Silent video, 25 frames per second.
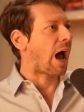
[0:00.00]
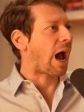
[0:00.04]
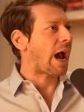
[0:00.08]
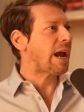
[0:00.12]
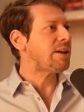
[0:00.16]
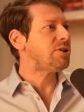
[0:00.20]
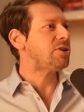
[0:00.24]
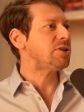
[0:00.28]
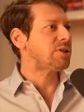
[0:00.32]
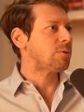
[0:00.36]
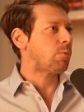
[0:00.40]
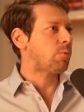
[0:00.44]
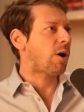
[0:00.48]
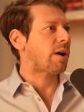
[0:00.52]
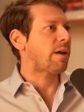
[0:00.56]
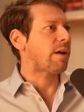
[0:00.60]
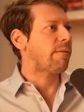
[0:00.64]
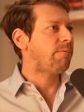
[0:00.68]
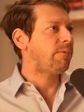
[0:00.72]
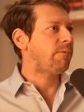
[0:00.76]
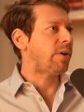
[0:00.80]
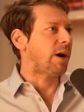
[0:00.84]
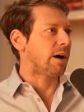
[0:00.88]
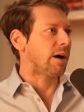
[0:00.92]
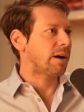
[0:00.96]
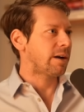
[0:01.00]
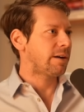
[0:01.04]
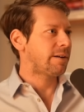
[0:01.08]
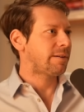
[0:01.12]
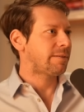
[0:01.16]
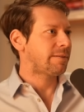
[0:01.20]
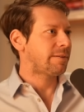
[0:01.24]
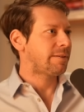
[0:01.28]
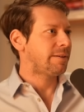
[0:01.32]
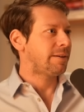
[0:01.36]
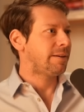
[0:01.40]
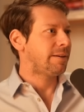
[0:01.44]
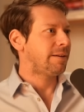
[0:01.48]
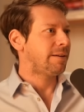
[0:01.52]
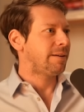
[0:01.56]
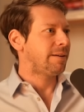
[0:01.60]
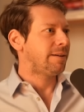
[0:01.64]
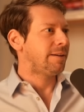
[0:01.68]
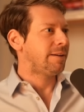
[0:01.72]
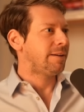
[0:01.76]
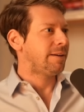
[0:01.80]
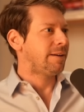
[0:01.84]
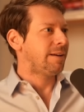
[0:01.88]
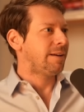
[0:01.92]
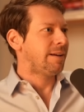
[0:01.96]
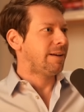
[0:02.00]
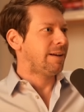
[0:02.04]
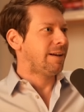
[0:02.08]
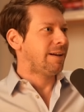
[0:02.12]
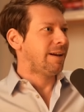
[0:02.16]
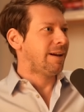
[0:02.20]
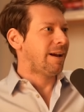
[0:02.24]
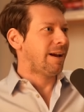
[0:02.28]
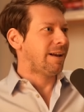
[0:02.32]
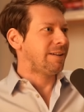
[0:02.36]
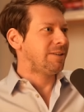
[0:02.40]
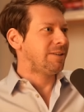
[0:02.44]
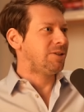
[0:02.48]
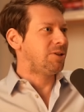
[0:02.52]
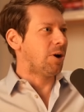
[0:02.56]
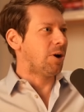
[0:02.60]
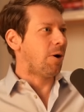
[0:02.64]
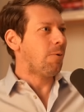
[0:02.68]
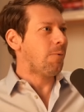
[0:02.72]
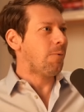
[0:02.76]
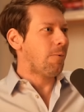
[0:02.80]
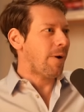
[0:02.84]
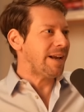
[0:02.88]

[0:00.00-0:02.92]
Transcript: "I just want to fuck." Don't